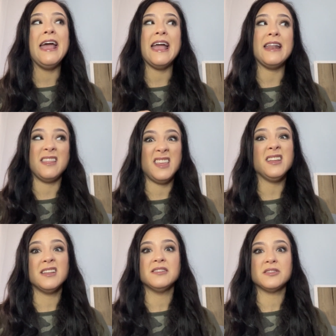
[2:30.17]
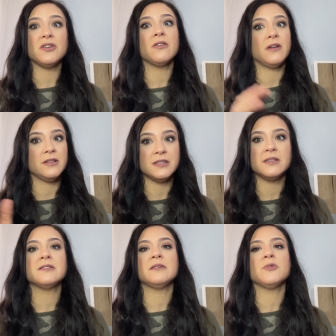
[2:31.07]
And I think it does start on this
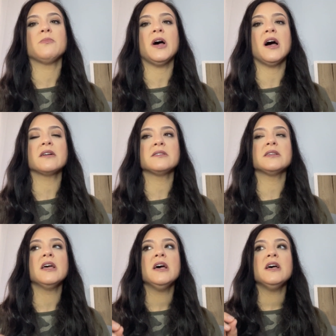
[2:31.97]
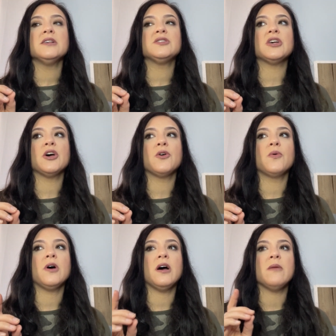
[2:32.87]
December box.
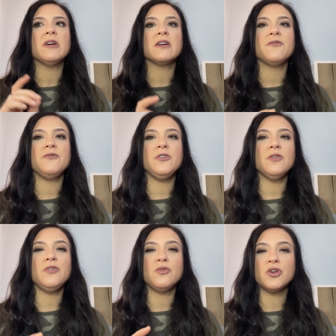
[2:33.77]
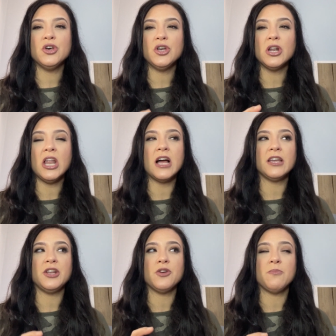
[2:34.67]
So um, a few of you could lock
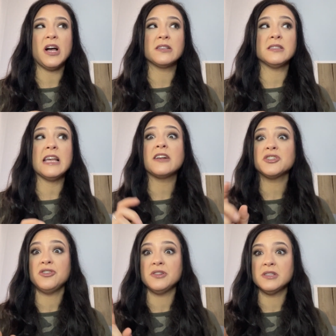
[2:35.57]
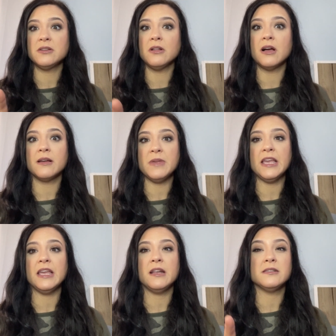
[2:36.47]
in your boxes. Actually, you can still lock them
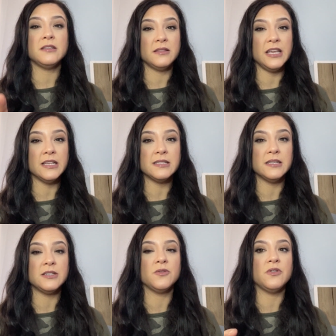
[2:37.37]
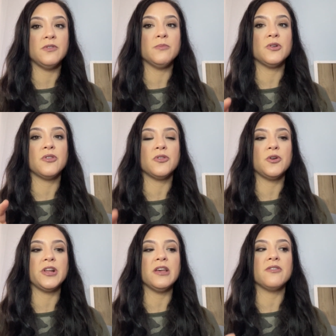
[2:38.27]
in. I think it's until November
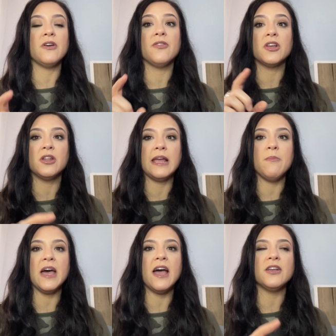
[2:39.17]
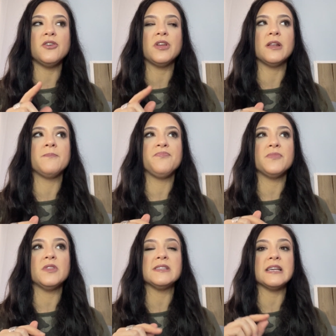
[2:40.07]
30th. On the Glam Bag, you can
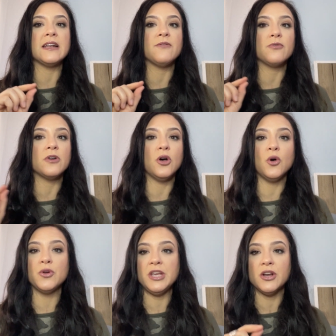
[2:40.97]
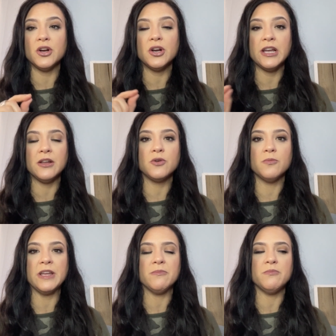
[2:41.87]
sign up for a whole year annual
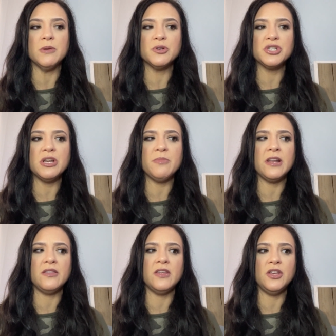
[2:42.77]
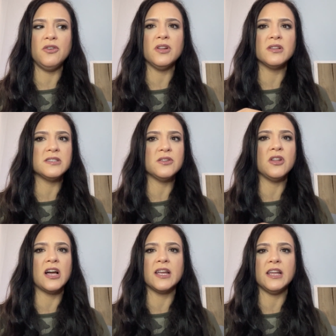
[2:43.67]
membership. And I think you can still
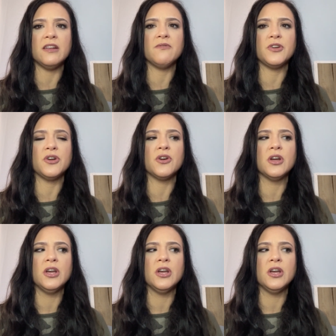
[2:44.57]
lock it in for your